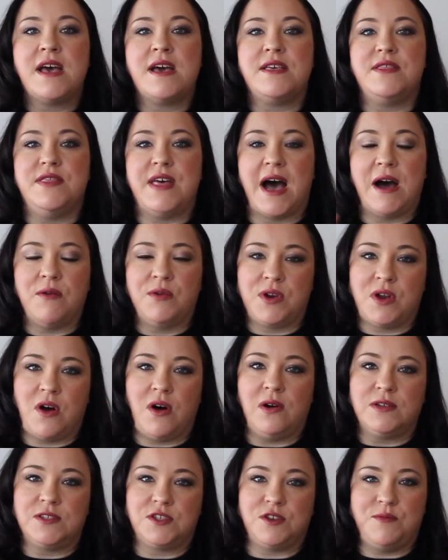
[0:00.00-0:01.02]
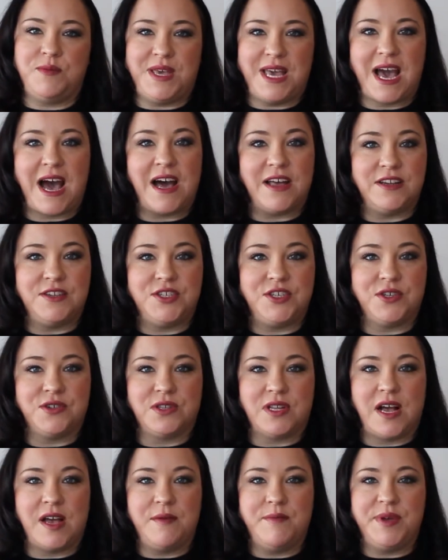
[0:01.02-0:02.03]
that would also be added to your
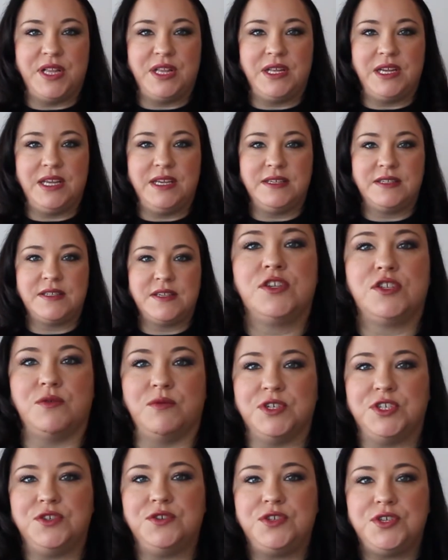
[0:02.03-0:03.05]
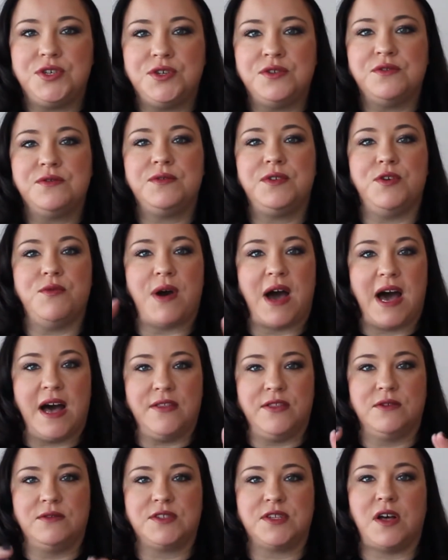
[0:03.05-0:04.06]
liabilities. So what you do, you
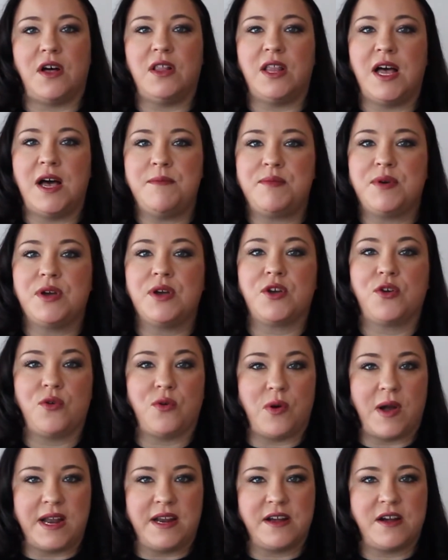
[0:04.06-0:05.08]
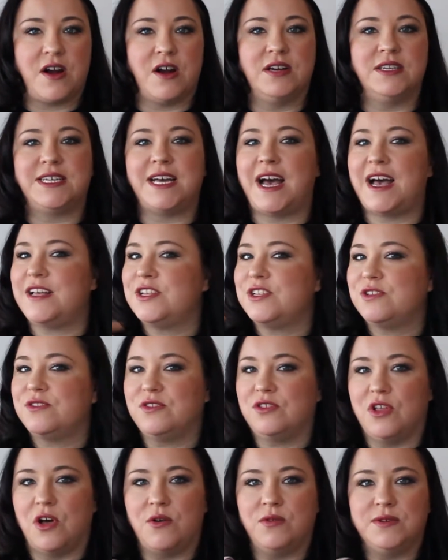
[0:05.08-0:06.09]
add those all up, credit card debt,
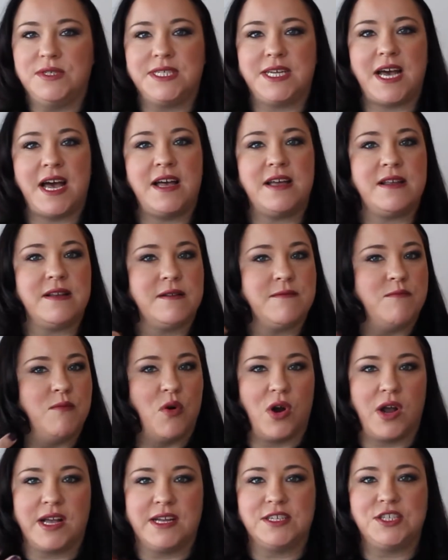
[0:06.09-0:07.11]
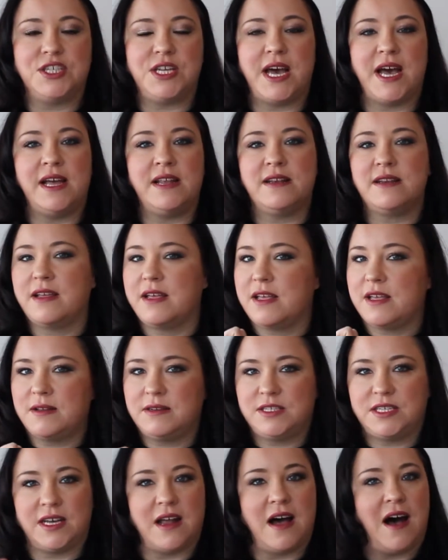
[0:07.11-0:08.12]
loan debt, mortgage debt,
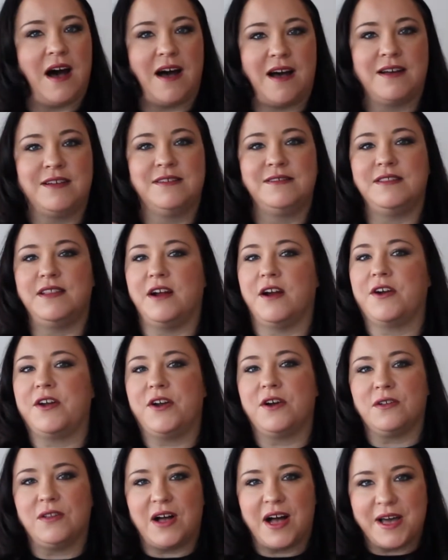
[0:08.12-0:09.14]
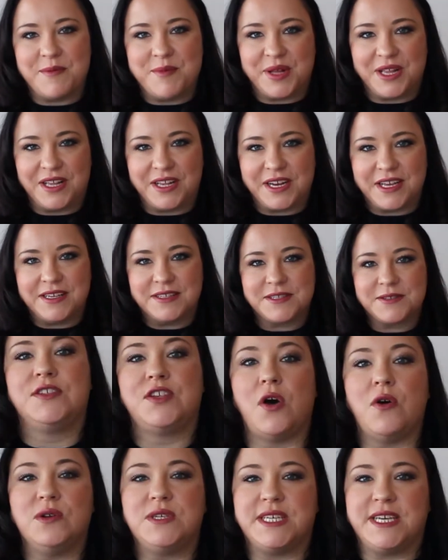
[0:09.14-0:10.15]
ta-da, there are your liabilities.
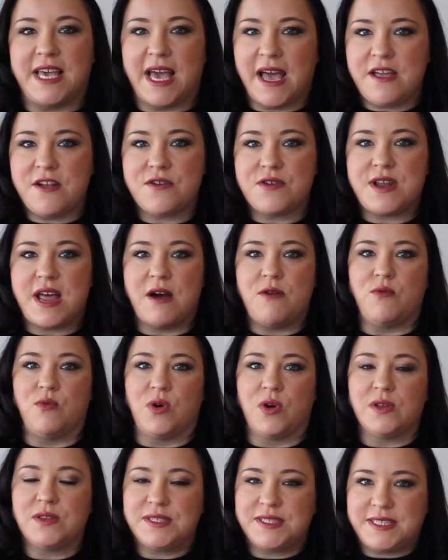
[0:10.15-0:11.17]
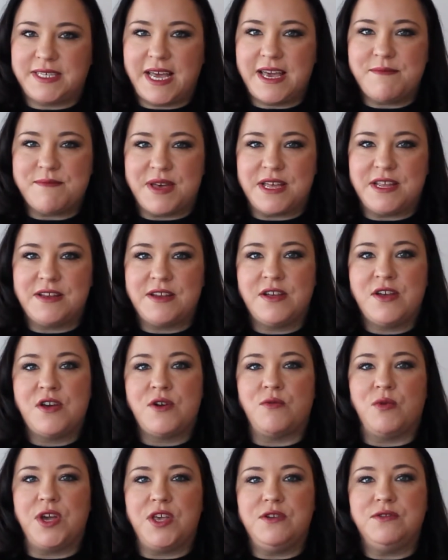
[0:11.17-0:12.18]
So to get your net worth statement,
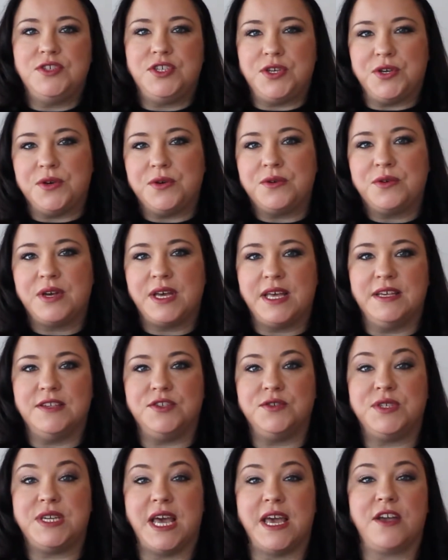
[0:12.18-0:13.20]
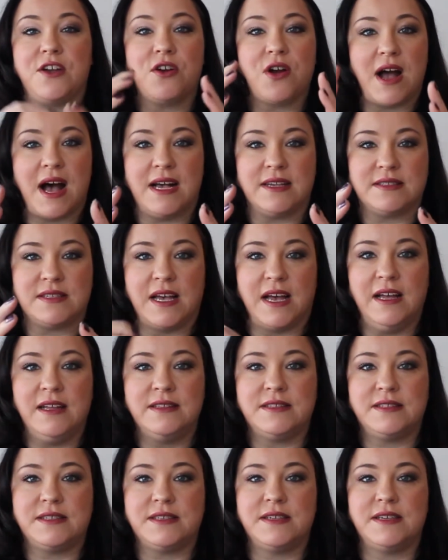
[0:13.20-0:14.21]
what you do is you take your
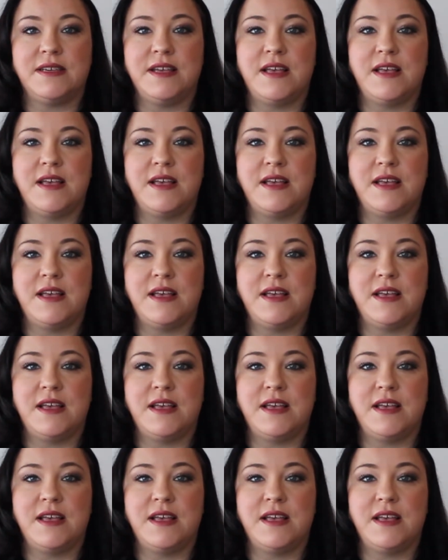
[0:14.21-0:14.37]
assets,